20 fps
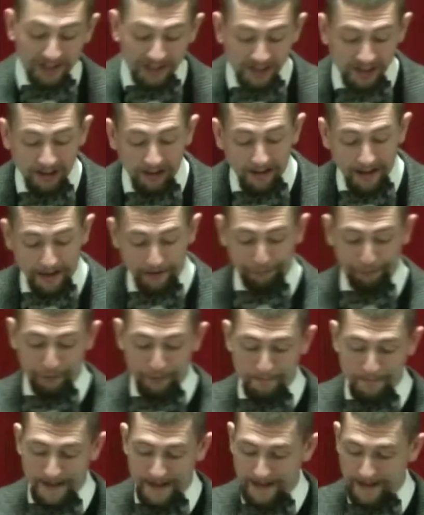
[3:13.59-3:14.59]
it's not
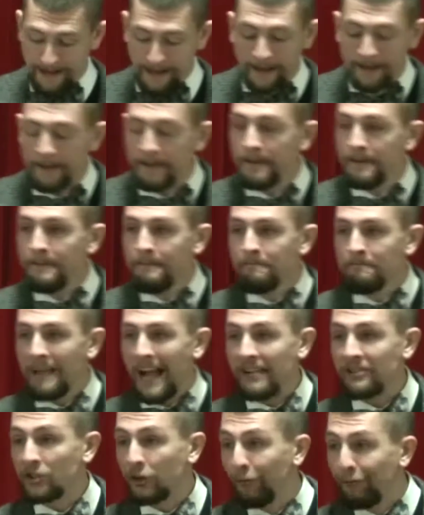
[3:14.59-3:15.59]
for me.
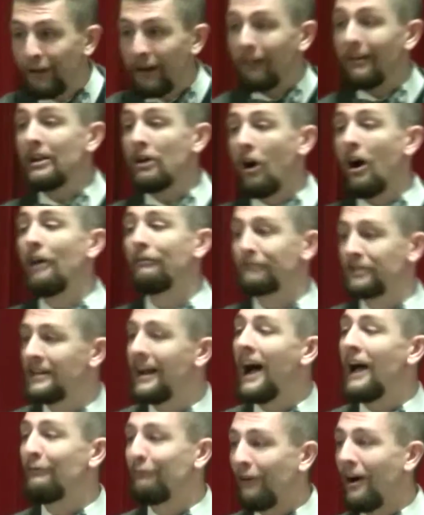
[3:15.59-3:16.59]
And so, very
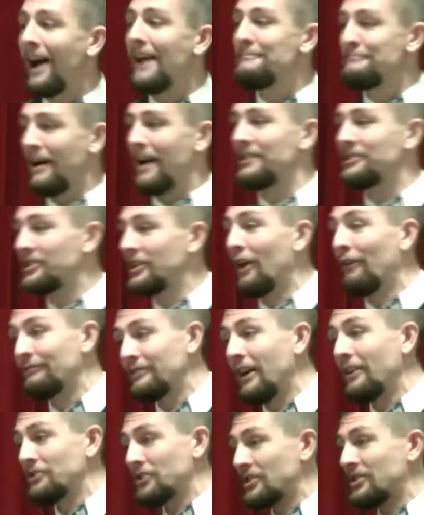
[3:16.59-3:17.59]
often, I find
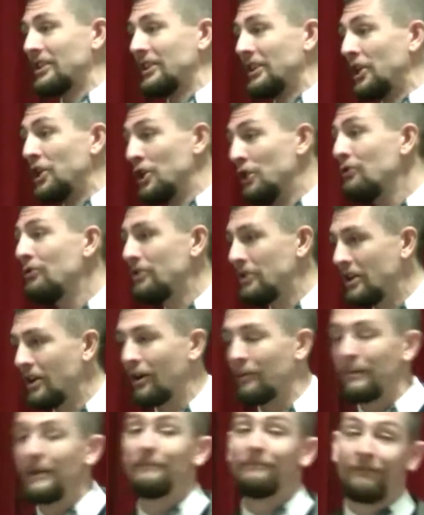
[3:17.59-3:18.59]
myself, not just in a new
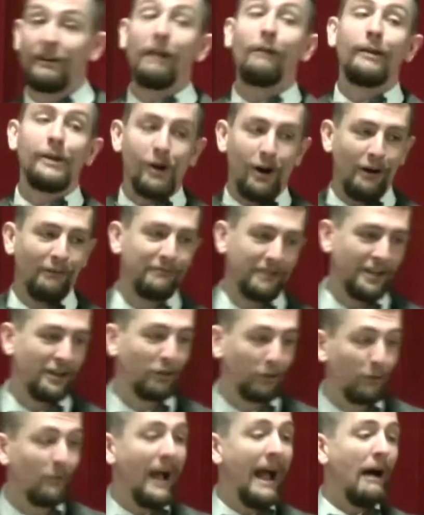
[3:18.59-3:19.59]
year, but very
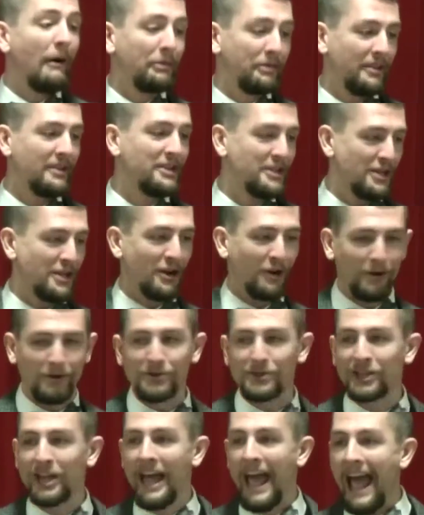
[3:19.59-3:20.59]
often throughout the
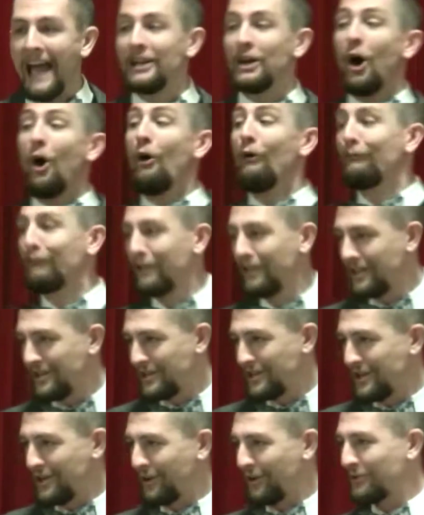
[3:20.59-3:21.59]
years and over the
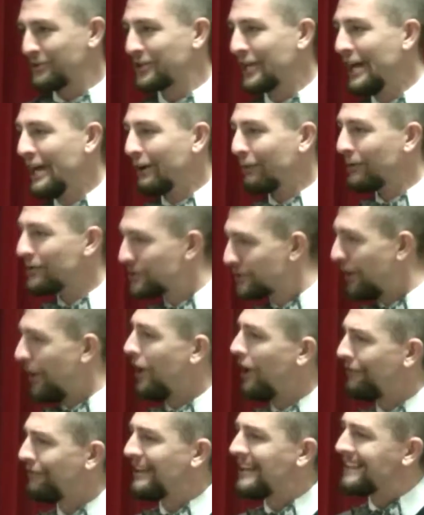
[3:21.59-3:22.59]
years,
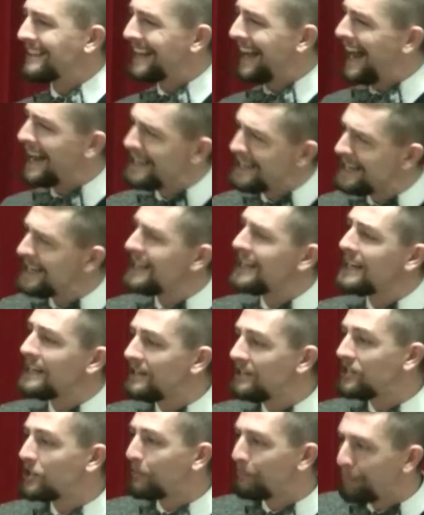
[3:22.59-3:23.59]
resolving that I
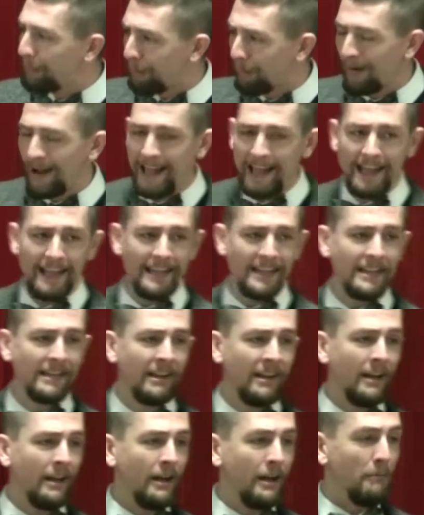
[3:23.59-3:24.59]
need to
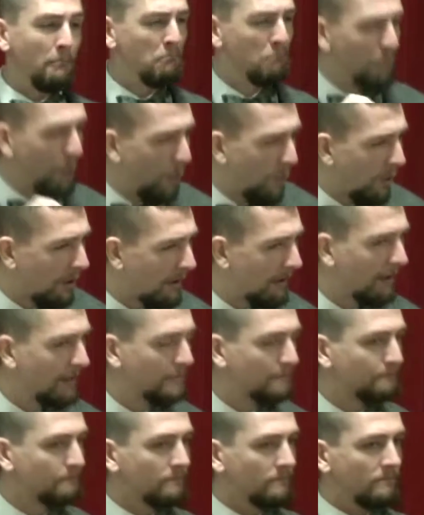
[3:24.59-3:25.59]
pray
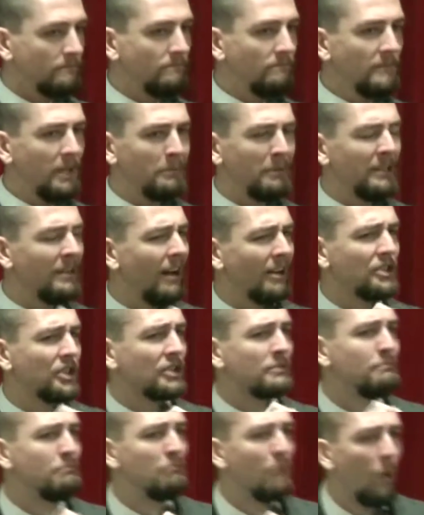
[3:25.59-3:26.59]
more, but not
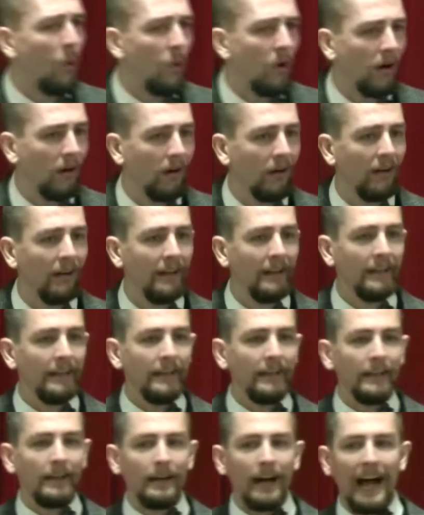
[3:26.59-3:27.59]
just more,
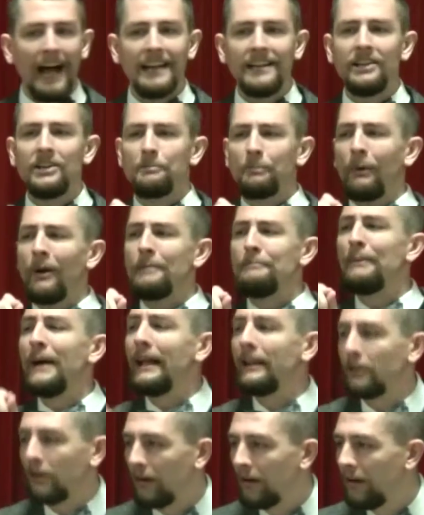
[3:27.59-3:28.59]
I need to pray
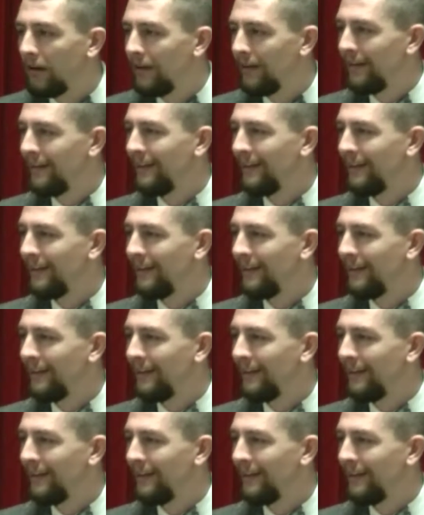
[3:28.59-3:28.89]
better.